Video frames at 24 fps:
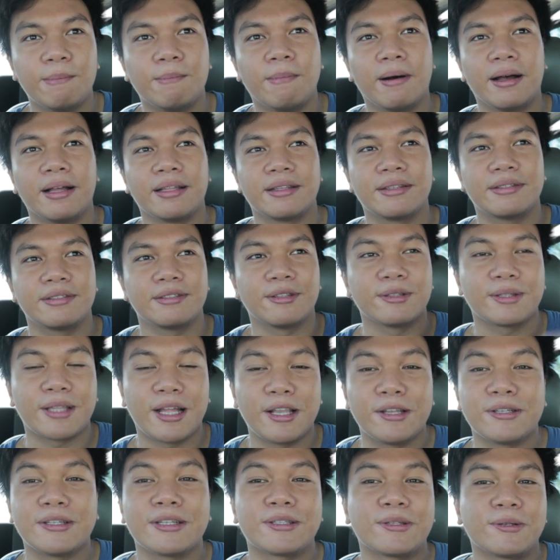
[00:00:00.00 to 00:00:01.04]
But to
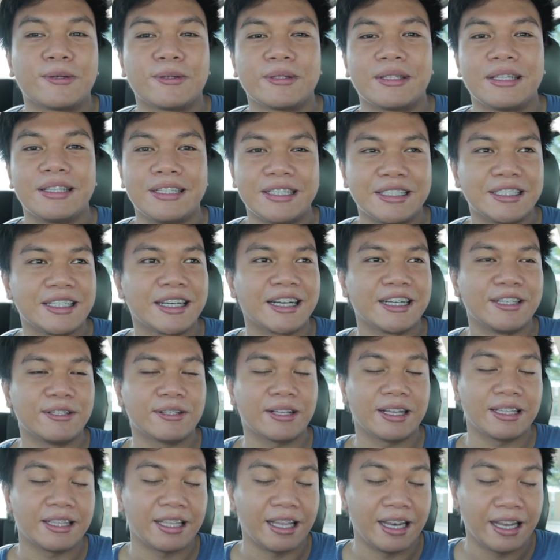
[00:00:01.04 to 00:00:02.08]
tell you the truth, hindi siya
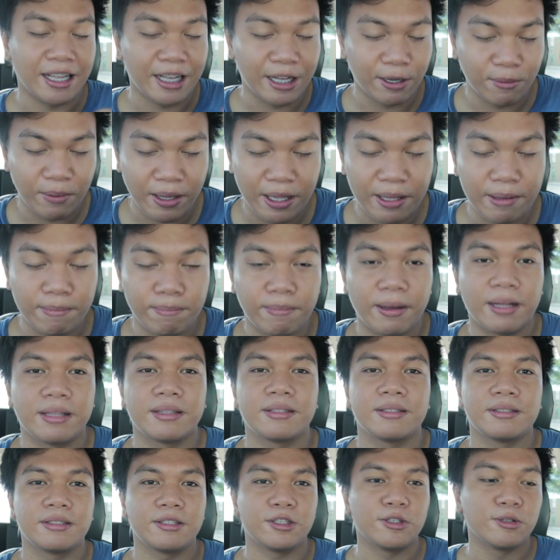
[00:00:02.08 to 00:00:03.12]
ganun kadaling gawin. But
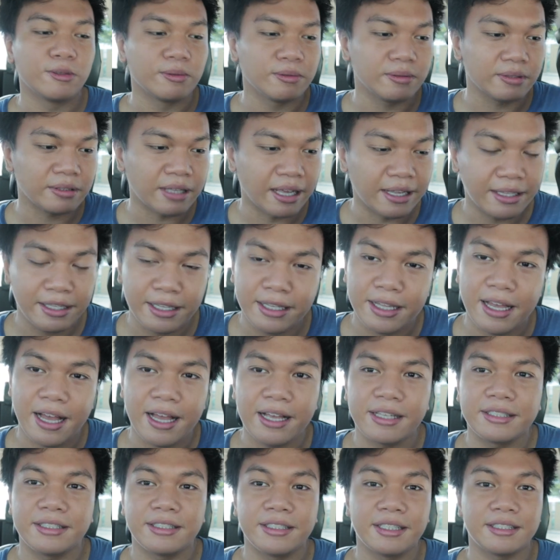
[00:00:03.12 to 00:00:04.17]
yung idea
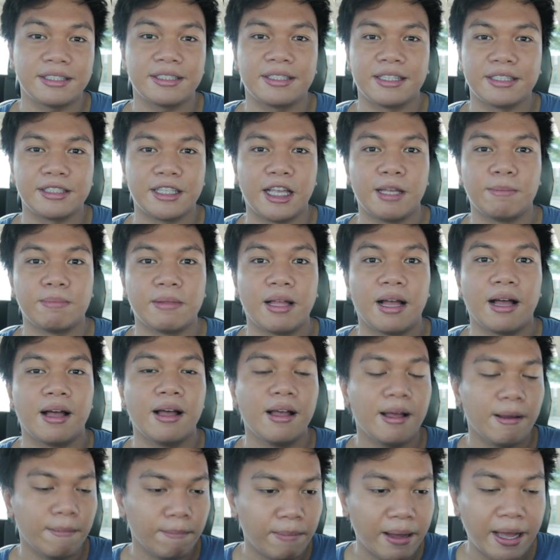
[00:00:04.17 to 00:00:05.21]
is just the same na
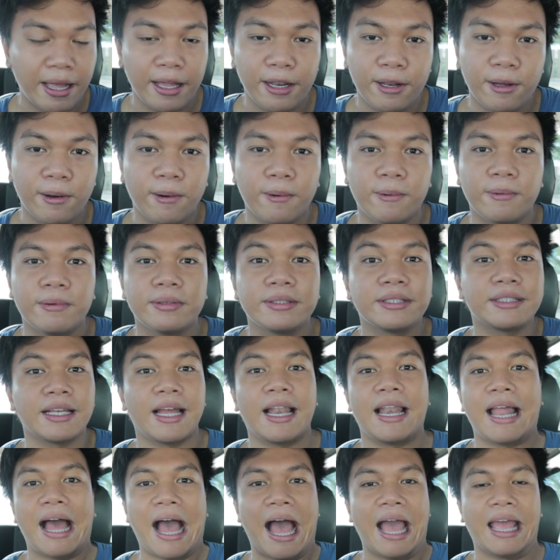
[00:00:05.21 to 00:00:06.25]
buy low,
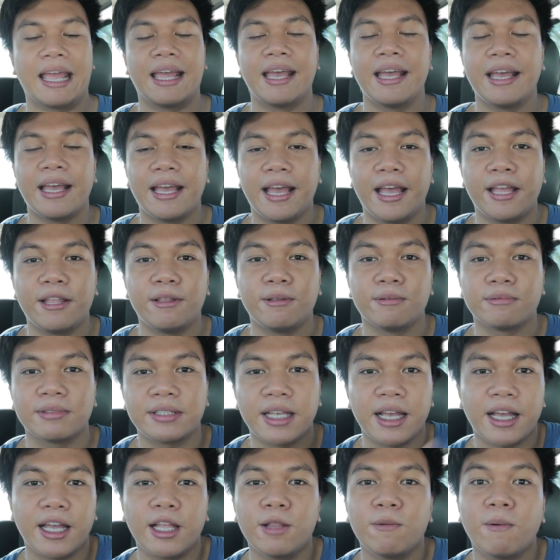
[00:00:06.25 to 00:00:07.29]
sell high. And yung
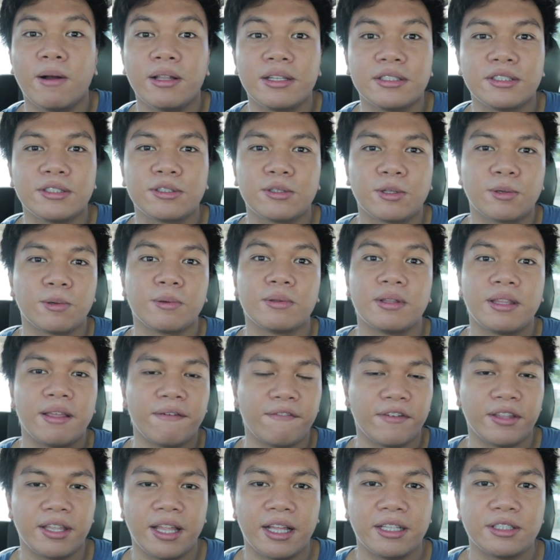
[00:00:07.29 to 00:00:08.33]
second one is through
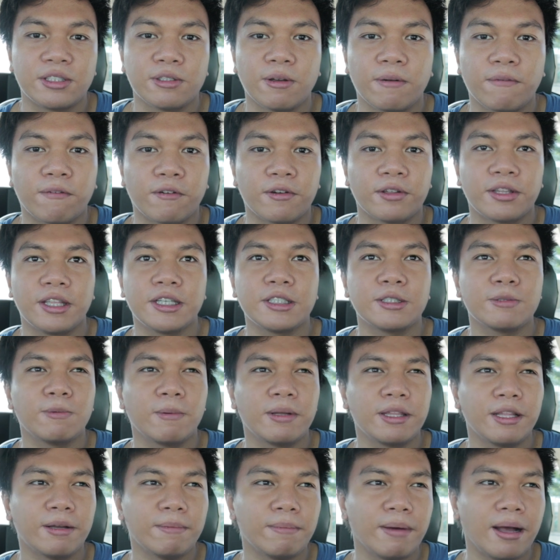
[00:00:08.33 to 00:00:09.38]
dividends. So for this
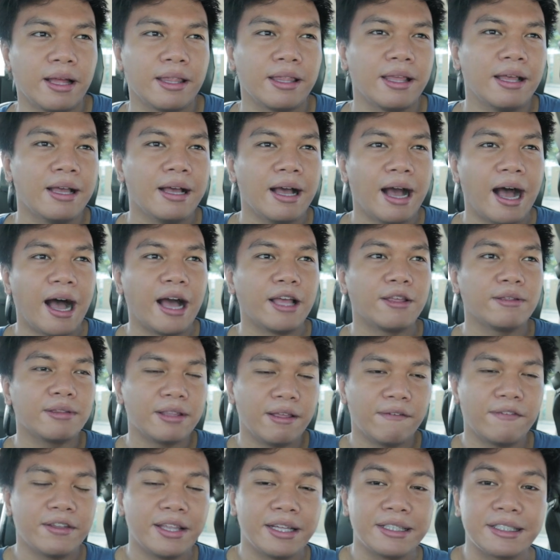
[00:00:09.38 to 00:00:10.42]
one naman, yung
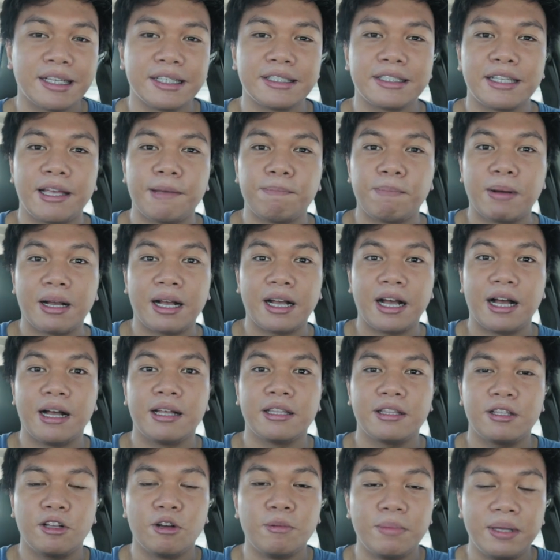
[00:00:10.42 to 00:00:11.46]
dividends kasi
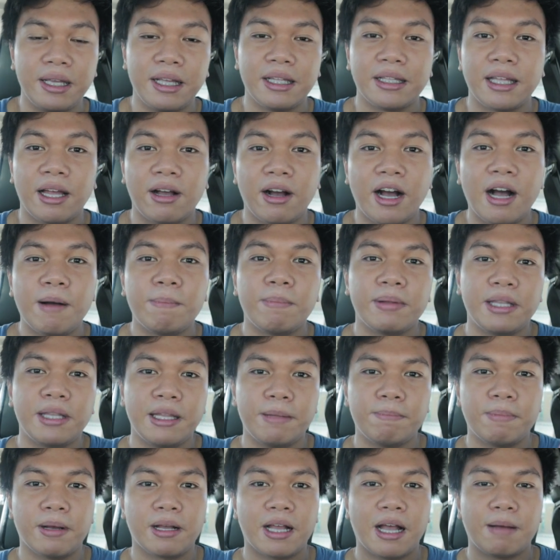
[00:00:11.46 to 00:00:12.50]
pagka kumikita yung company,
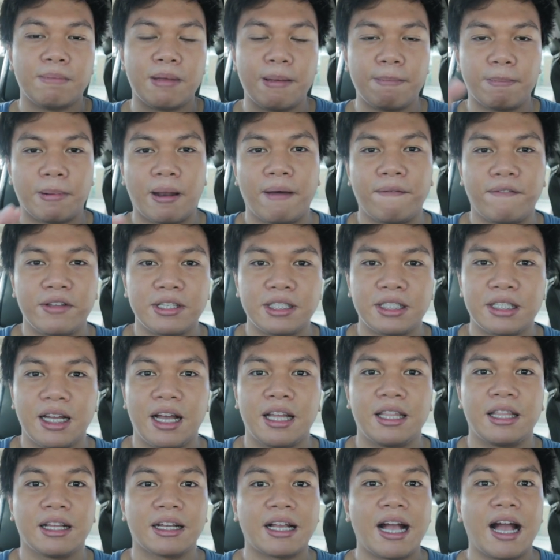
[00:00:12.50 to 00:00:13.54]
pagka may profit
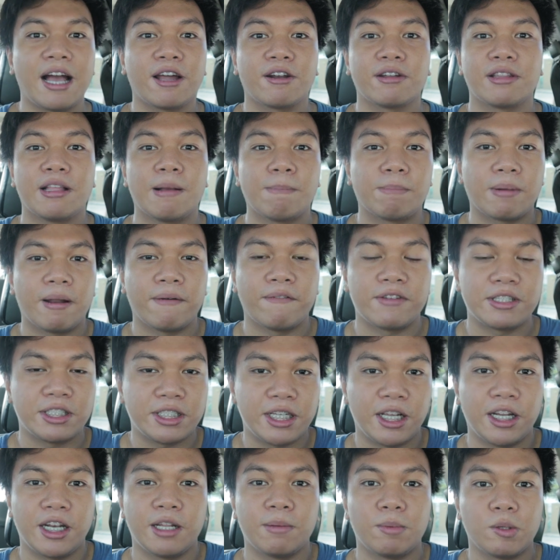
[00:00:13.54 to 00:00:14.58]
siya, nagkakaroon ng profit
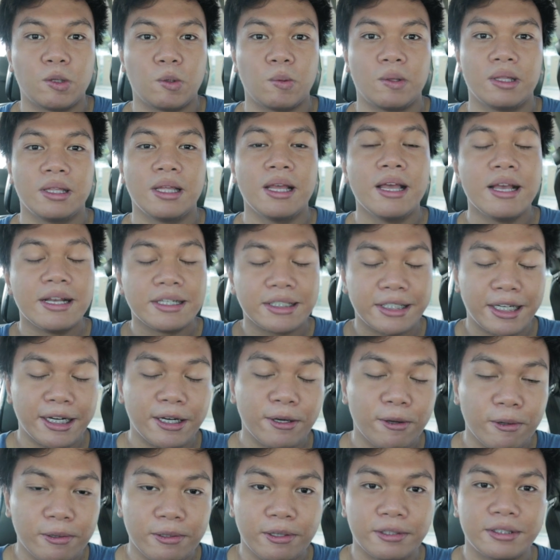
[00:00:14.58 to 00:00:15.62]
sharing between
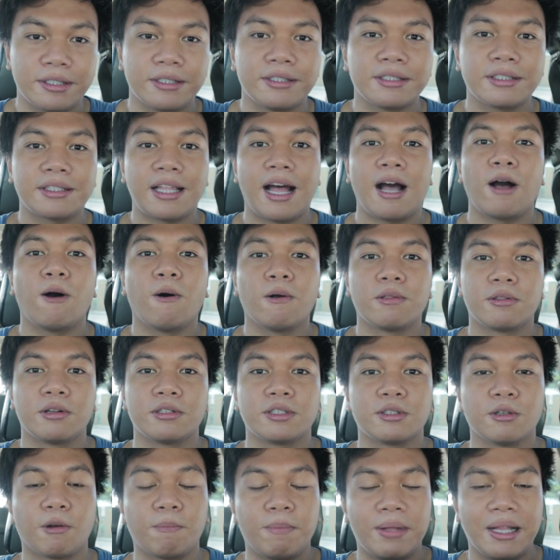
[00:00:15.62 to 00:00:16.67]
shareholders and stockholders.
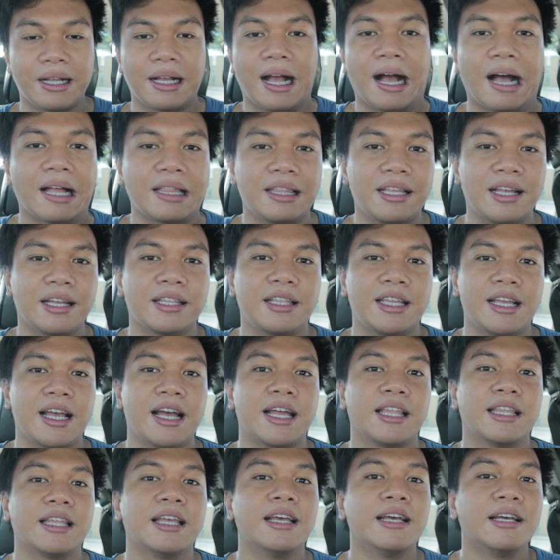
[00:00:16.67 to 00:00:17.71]
So
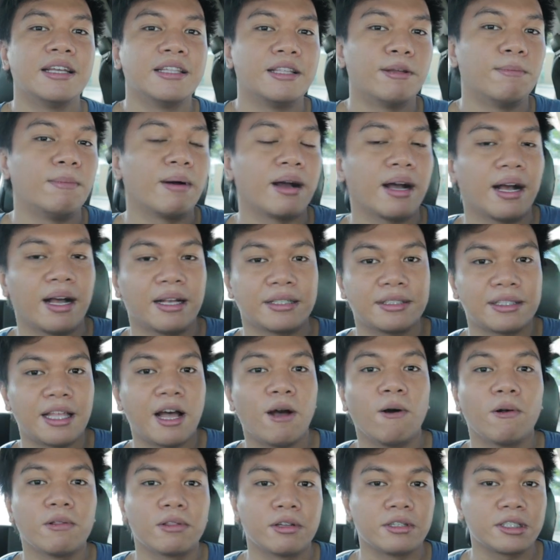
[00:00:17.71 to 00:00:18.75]
pinaghahati-hatian ng mga
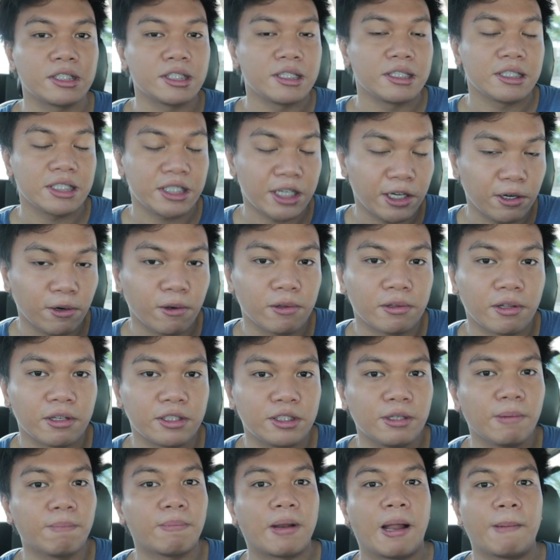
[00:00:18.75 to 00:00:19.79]
stockholders and
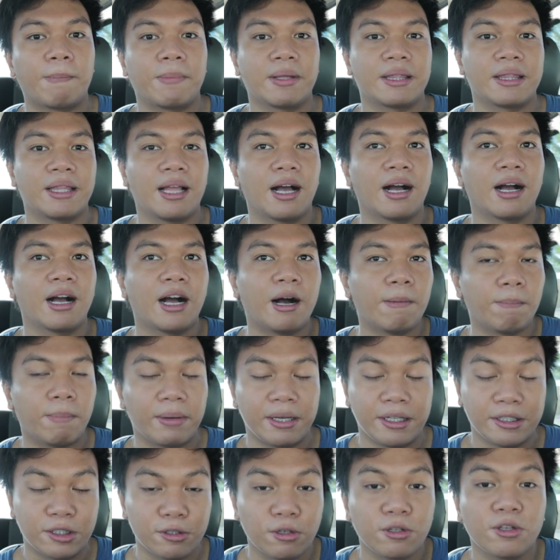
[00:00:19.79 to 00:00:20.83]
shareholders yung profit ng
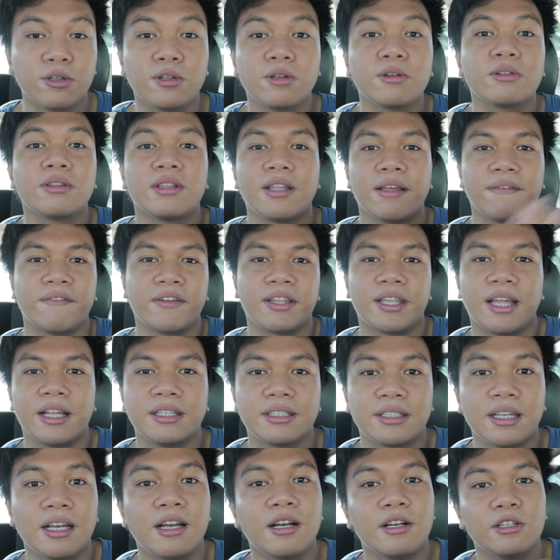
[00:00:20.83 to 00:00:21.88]
company. So yun yung
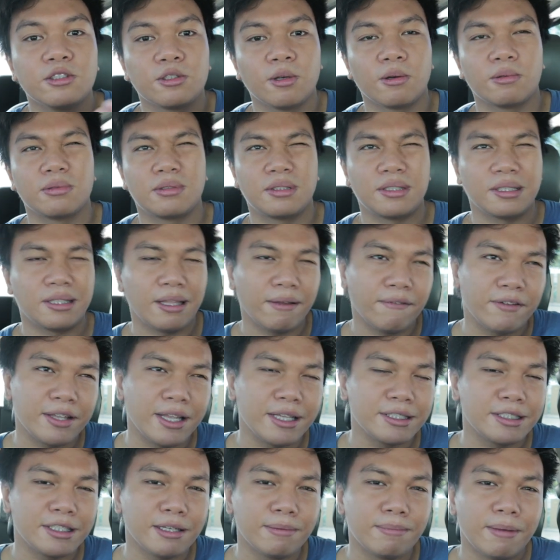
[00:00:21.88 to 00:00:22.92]
dividends. So sa
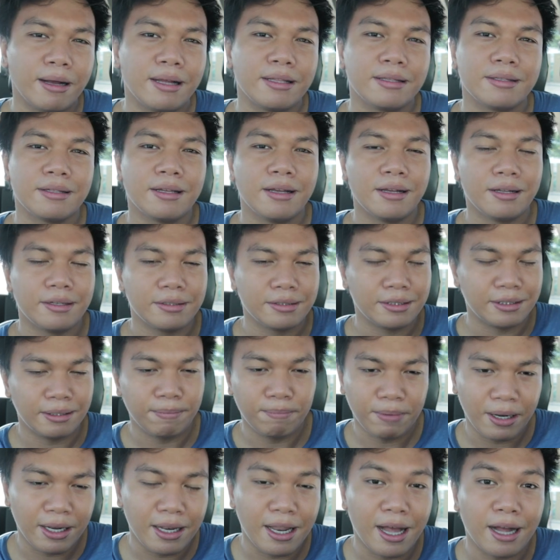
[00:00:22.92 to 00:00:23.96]
dividends naman, simple